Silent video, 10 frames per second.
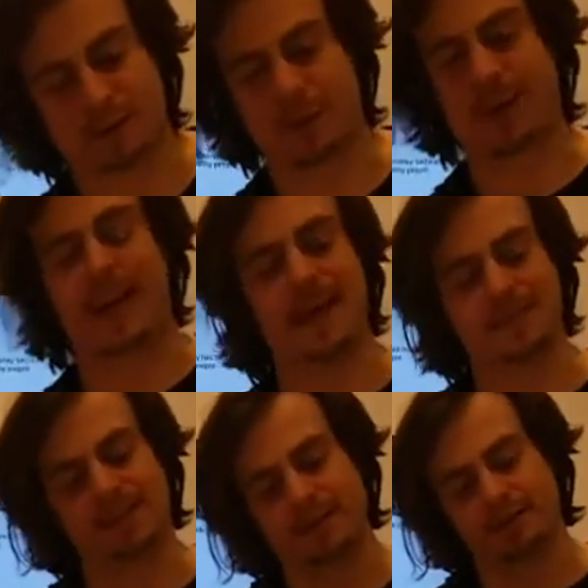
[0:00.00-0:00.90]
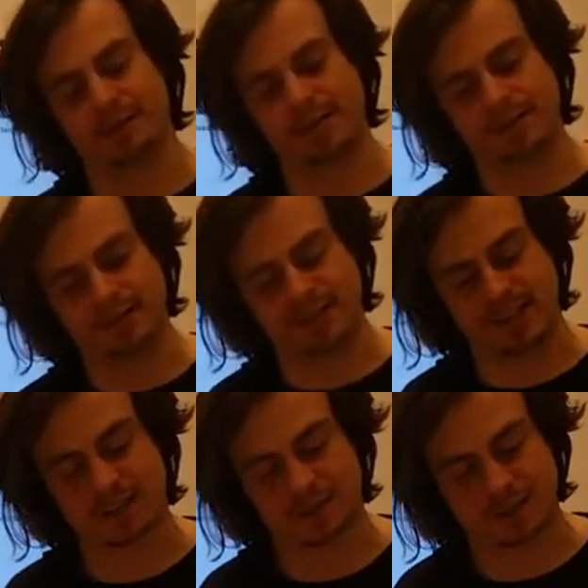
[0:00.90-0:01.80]
3.5
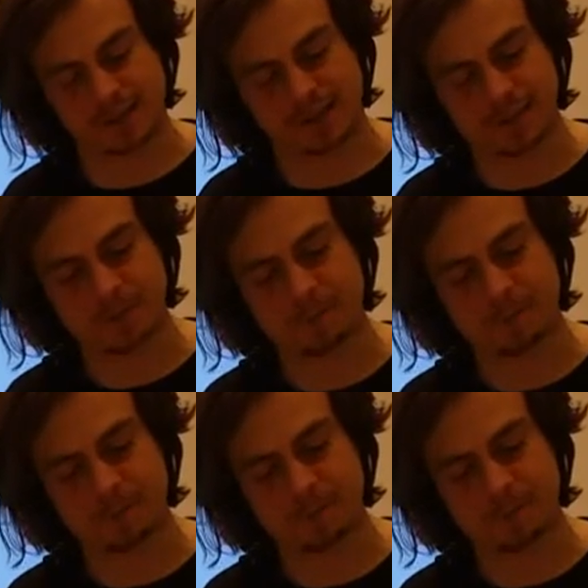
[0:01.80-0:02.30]
centuries.